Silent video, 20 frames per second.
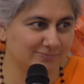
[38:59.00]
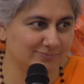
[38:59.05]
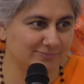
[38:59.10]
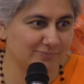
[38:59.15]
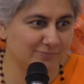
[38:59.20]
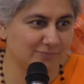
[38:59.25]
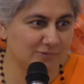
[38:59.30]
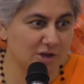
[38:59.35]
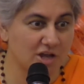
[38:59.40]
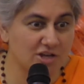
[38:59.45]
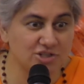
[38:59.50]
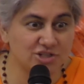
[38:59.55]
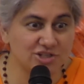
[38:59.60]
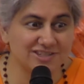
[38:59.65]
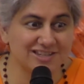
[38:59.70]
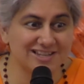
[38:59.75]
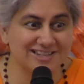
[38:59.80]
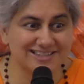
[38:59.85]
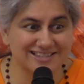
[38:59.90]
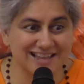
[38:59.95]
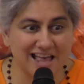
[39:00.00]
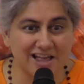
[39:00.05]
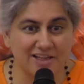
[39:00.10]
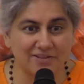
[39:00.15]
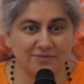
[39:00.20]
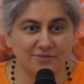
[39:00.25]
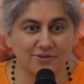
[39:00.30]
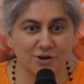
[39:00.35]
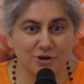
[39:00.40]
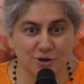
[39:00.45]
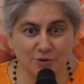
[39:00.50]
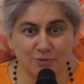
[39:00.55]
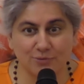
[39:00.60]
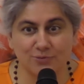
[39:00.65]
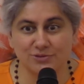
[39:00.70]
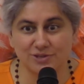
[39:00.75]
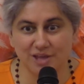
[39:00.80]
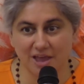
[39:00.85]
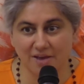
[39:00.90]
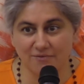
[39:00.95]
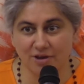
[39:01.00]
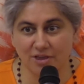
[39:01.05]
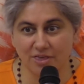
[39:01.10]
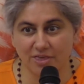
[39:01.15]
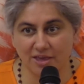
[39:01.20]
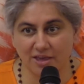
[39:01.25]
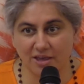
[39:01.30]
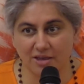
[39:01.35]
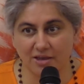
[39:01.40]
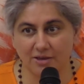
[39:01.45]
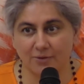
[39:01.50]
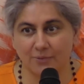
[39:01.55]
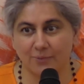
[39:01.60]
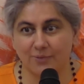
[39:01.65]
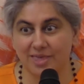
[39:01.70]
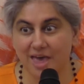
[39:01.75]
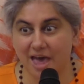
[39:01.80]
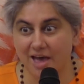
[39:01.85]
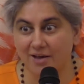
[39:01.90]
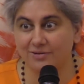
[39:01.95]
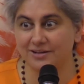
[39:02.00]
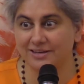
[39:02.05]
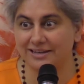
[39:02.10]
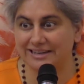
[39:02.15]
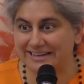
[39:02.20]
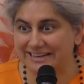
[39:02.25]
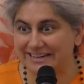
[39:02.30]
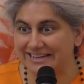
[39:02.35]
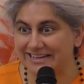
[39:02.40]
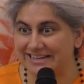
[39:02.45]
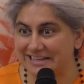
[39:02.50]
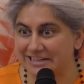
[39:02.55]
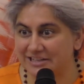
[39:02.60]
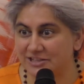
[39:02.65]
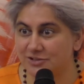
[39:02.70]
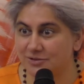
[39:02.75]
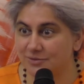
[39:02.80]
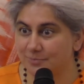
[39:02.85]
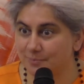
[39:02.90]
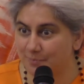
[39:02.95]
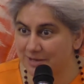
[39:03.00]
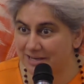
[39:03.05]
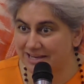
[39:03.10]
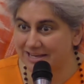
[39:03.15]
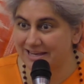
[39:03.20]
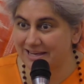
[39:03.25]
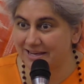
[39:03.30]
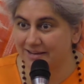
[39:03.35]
Conscious itself knows everything without needing to be